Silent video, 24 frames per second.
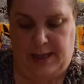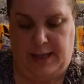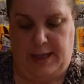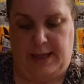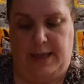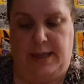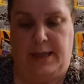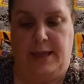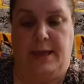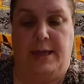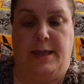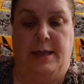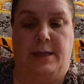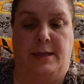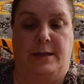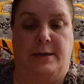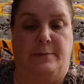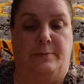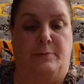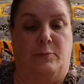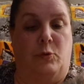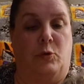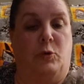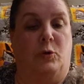
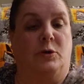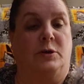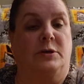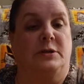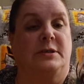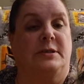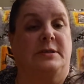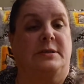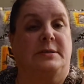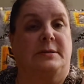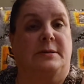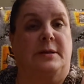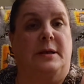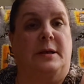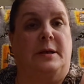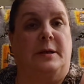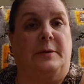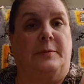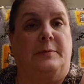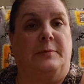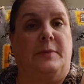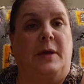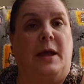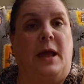And more.
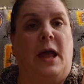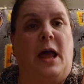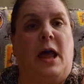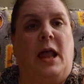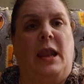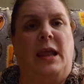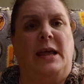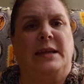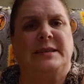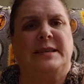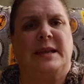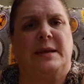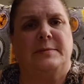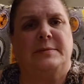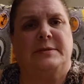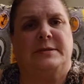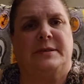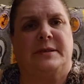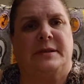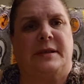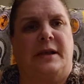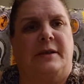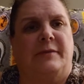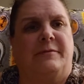A lot of
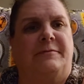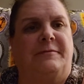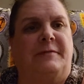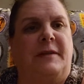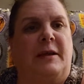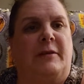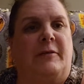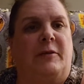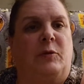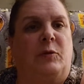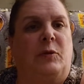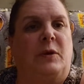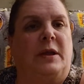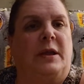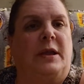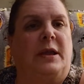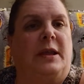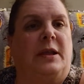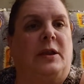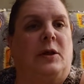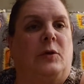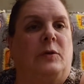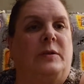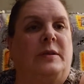times, every
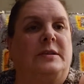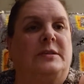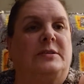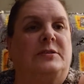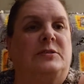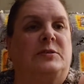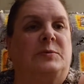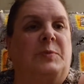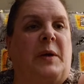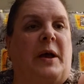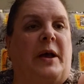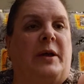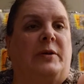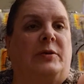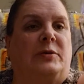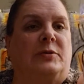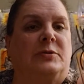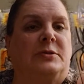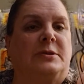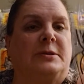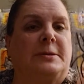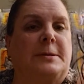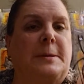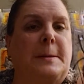weekend, oh, these are
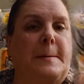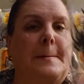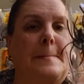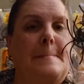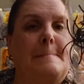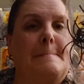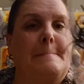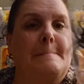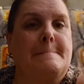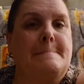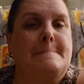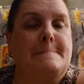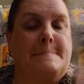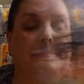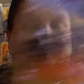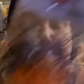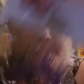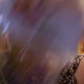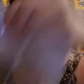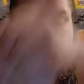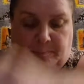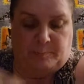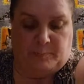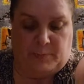spiders.
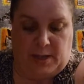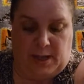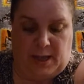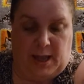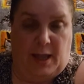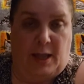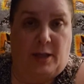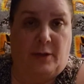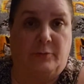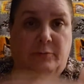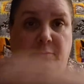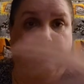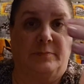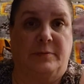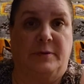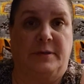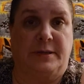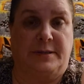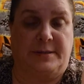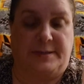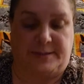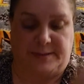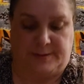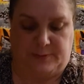I'll
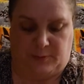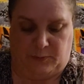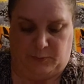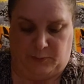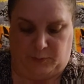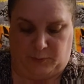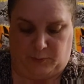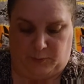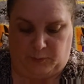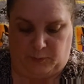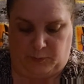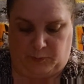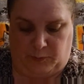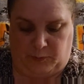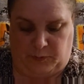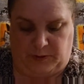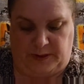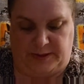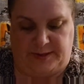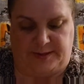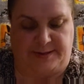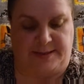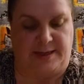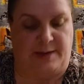get
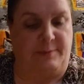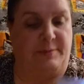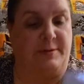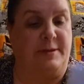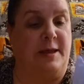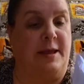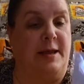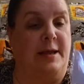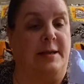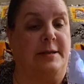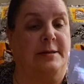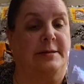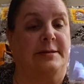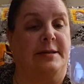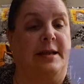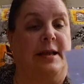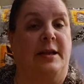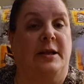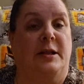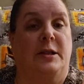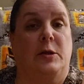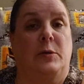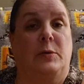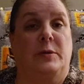the same things
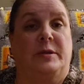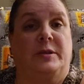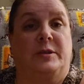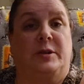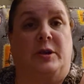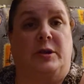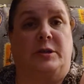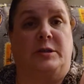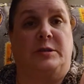and glow-in-the-dark